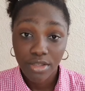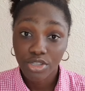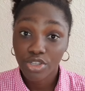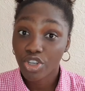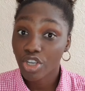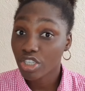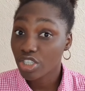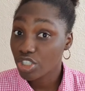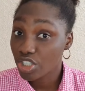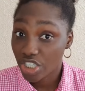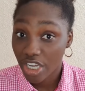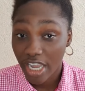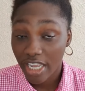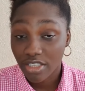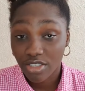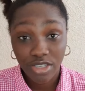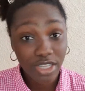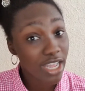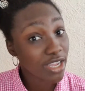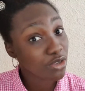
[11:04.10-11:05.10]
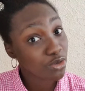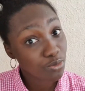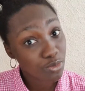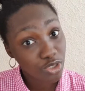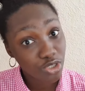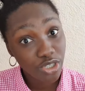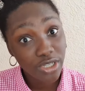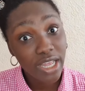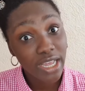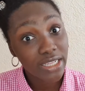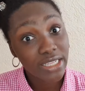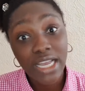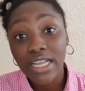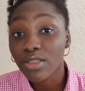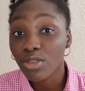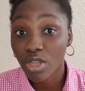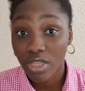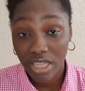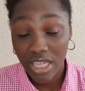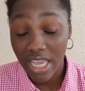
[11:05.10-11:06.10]
just check so that you be sure that
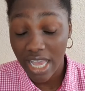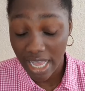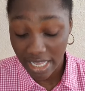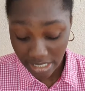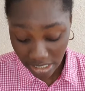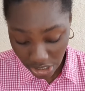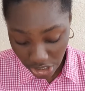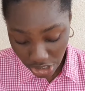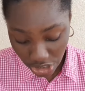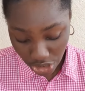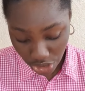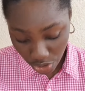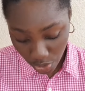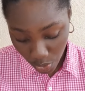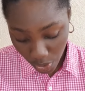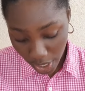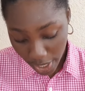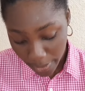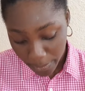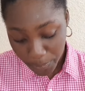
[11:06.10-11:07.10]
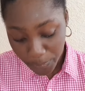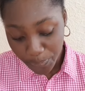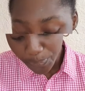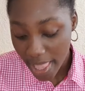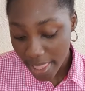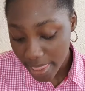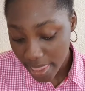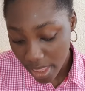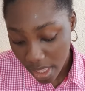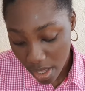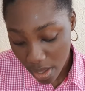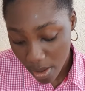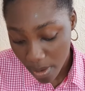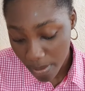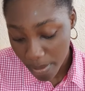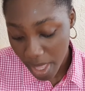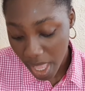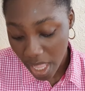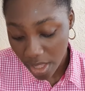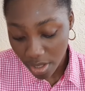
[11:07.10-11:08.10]
nothing has changed, okay? And
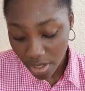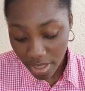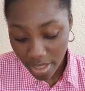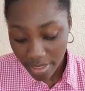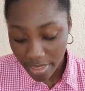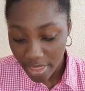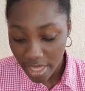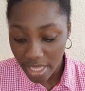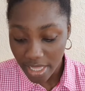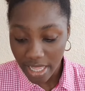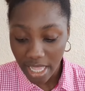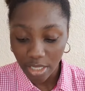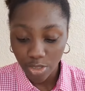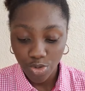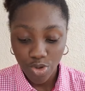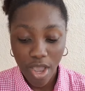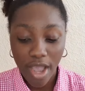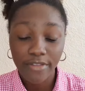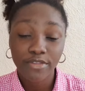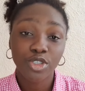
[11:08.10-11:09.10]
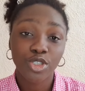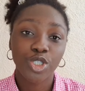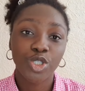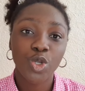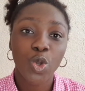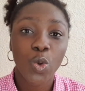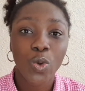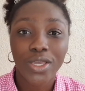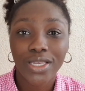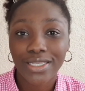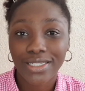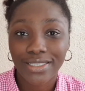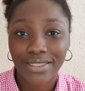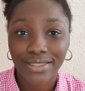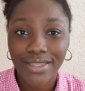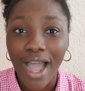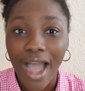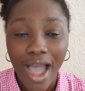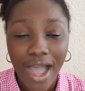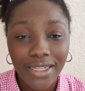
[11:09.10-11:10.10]
another thing that you have to know is
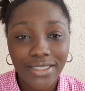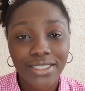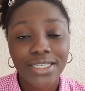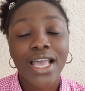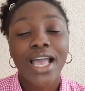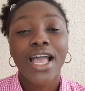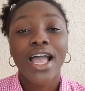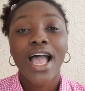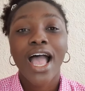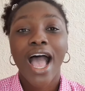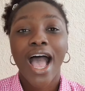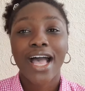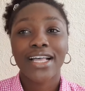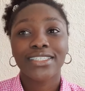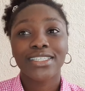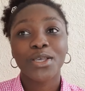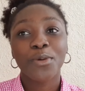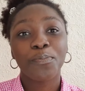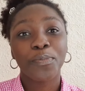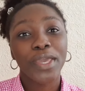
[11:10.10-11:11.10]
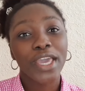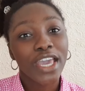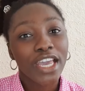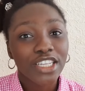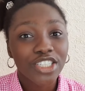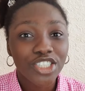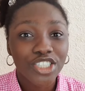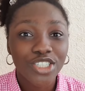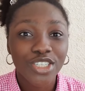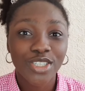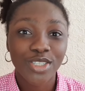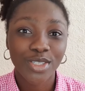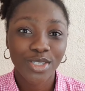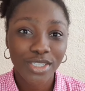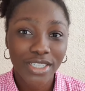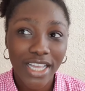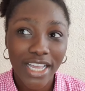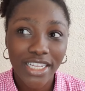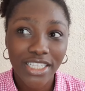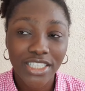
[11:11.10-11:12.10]
that as a PhD
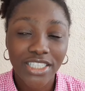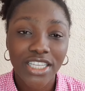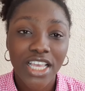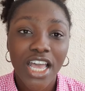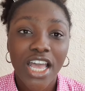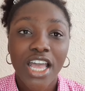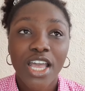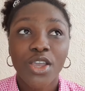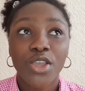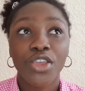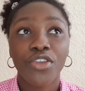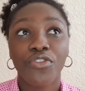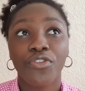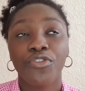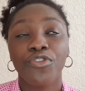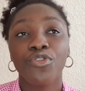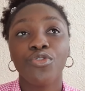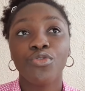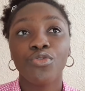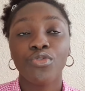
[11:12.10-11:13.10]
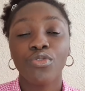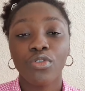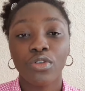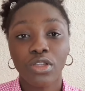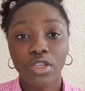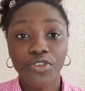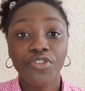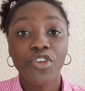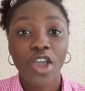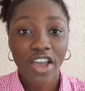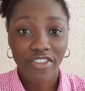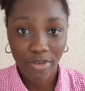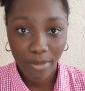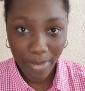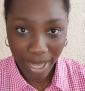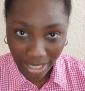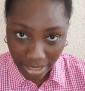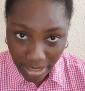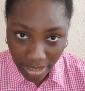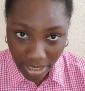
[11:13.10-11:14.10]
student, if you have a
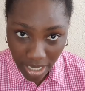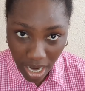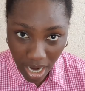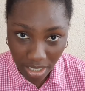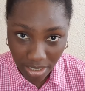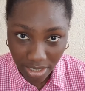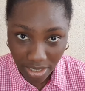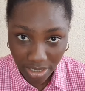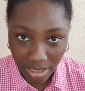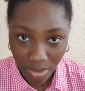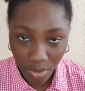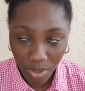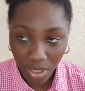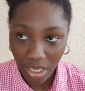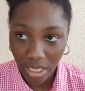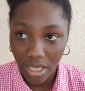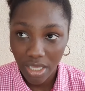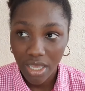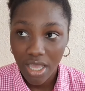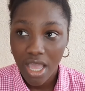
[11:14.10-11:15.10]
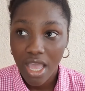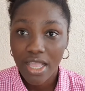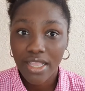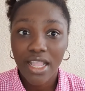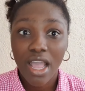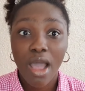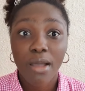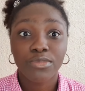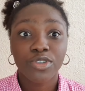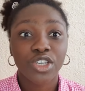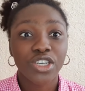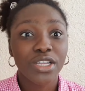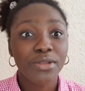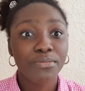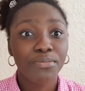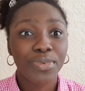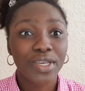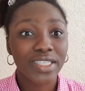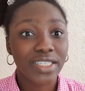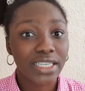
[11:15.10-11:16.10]
master's, okay, now I'm
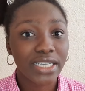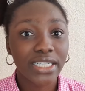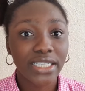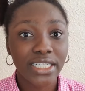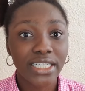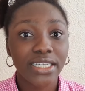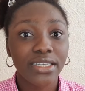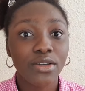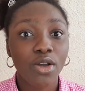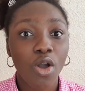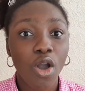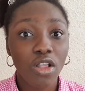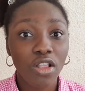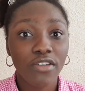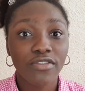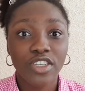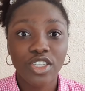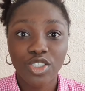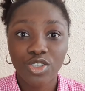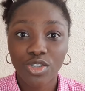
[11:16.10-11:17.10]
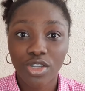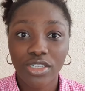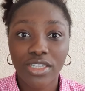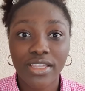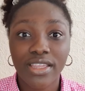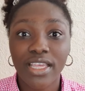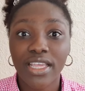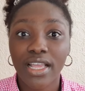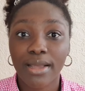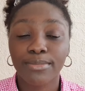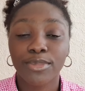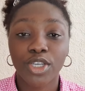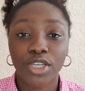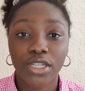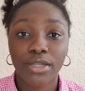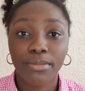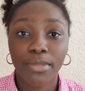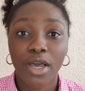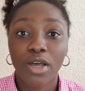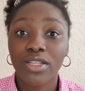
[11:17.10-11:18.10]
talking basically all of this study thing I'm talking
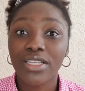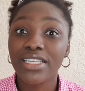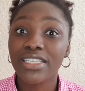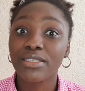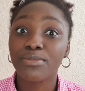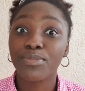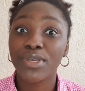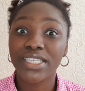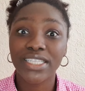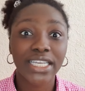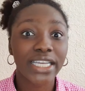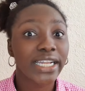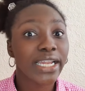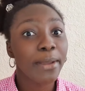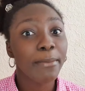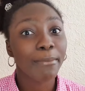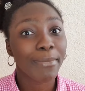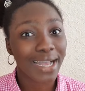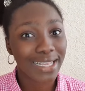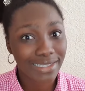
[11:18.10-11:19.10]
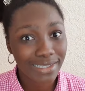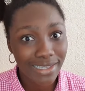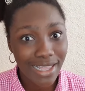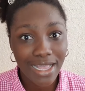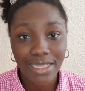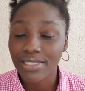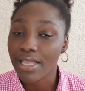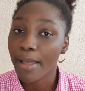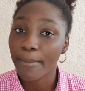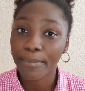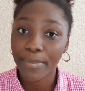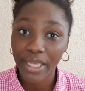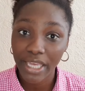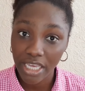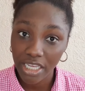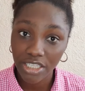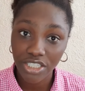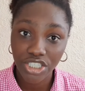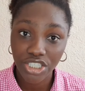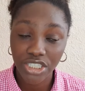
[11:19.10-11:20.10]
about is basically master's and
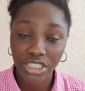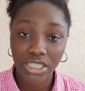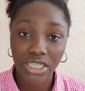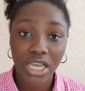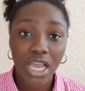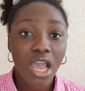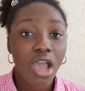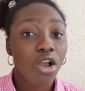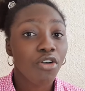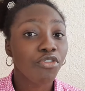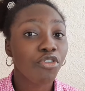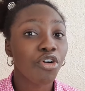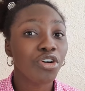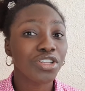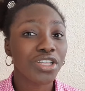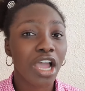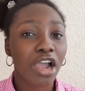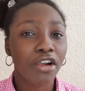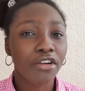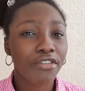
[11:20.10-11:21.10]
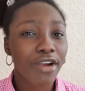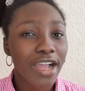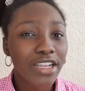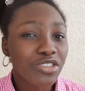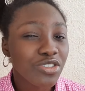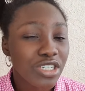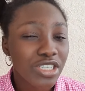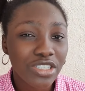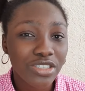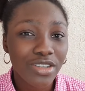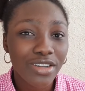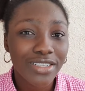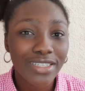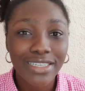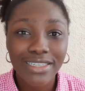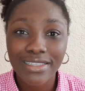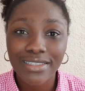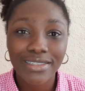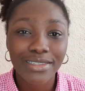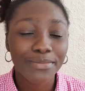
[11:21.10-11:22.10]
PhD. For undergraduate
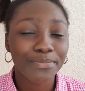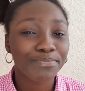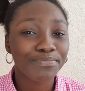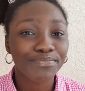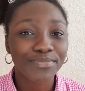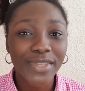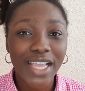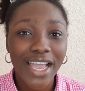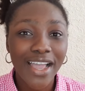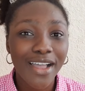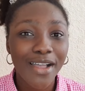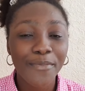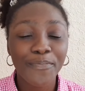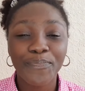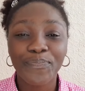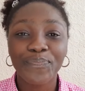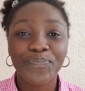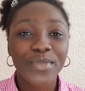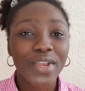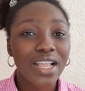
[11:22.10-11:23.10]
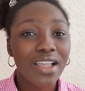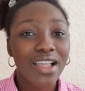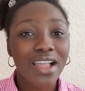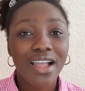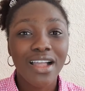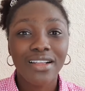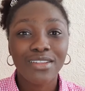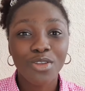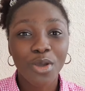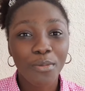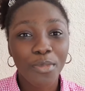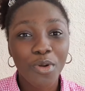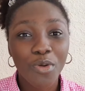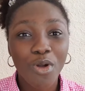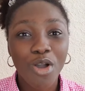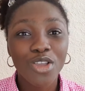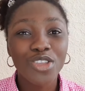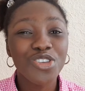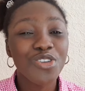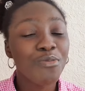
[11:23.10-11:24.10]
studies, number
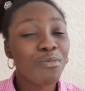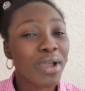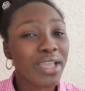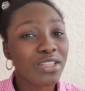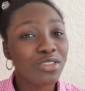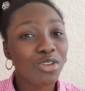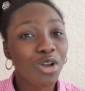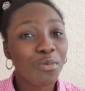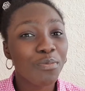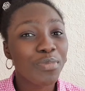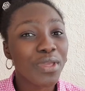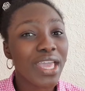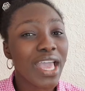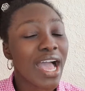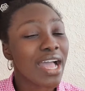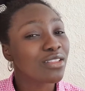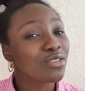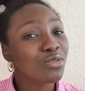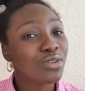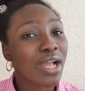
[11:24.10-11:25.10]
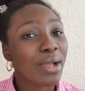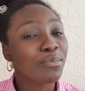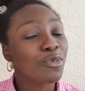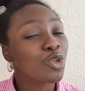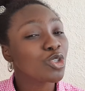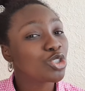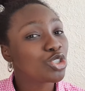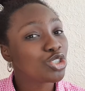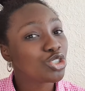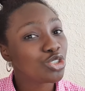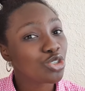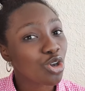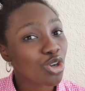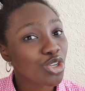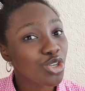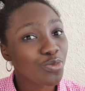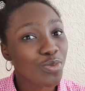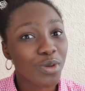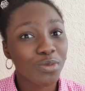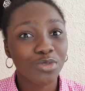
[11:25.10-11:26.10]
one, you might not be, I'm not sure
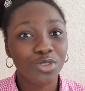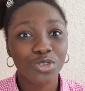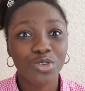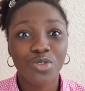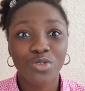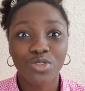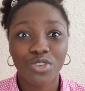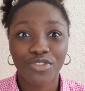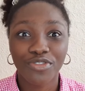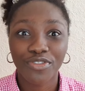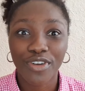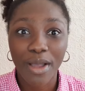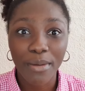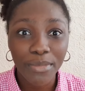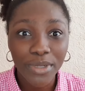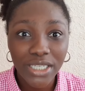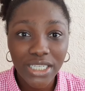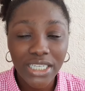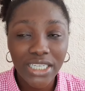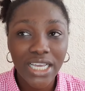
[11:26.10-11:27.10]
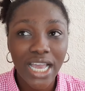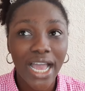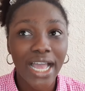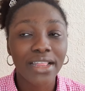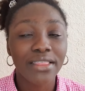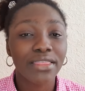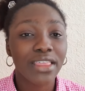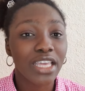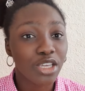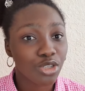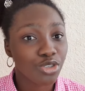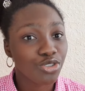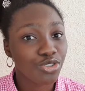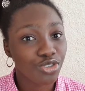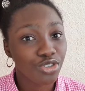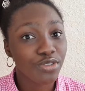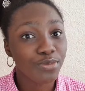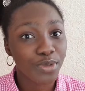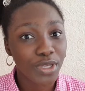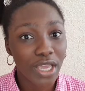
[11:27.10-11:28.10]
you'll be able to go with your family. I think you
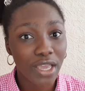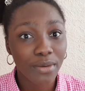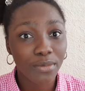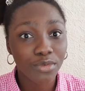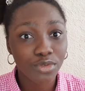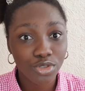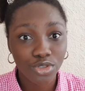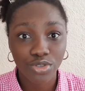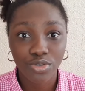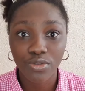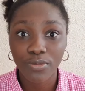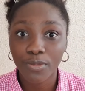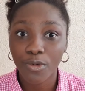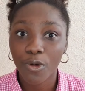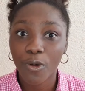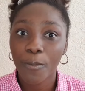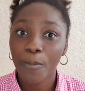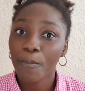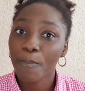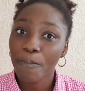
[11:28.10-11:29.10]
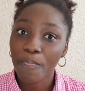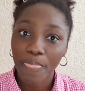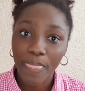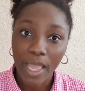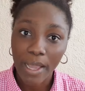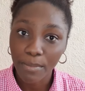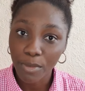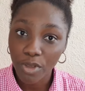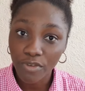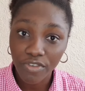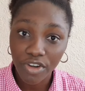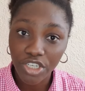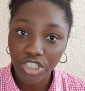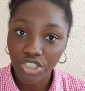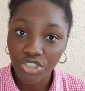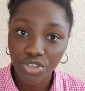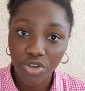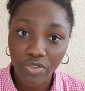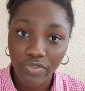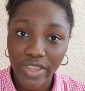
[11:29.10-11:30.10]
should be able to, but I'm not very
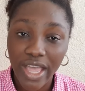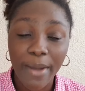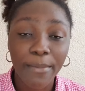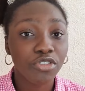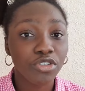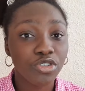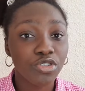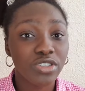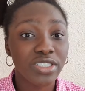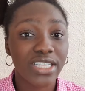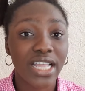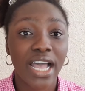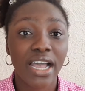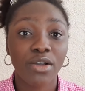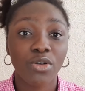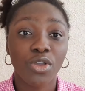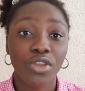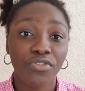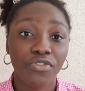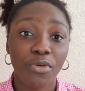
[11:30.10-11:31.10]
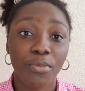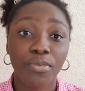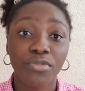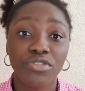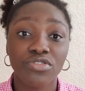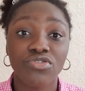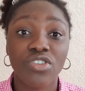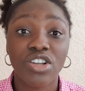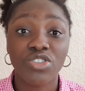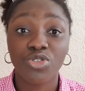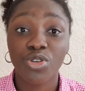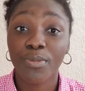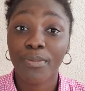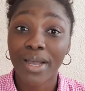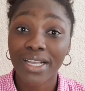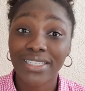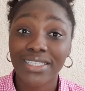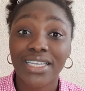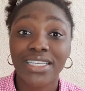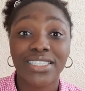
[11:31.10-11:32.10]
sure of that. But those that are going for postgraduate,
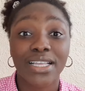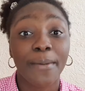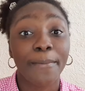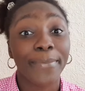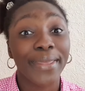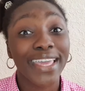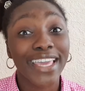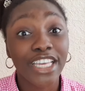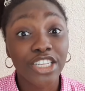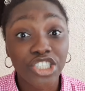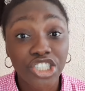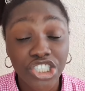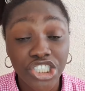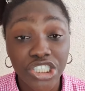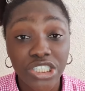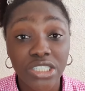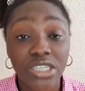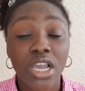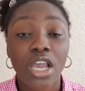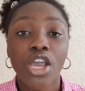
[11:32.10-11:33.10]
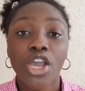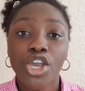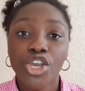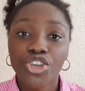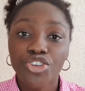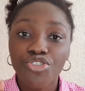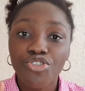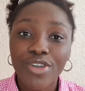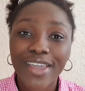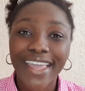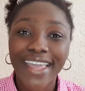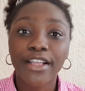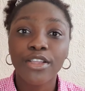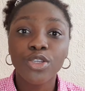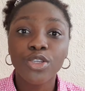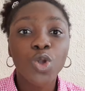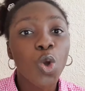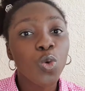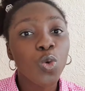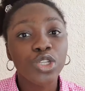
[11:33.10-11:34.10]
masters and PhD, you
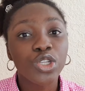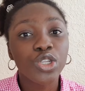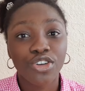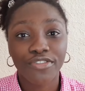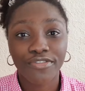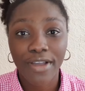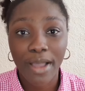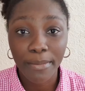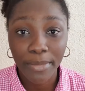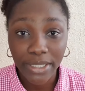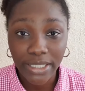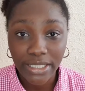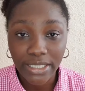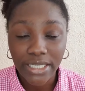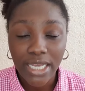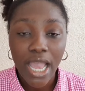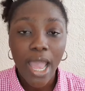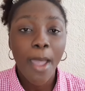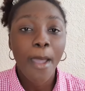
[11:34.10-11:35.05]
can go with your family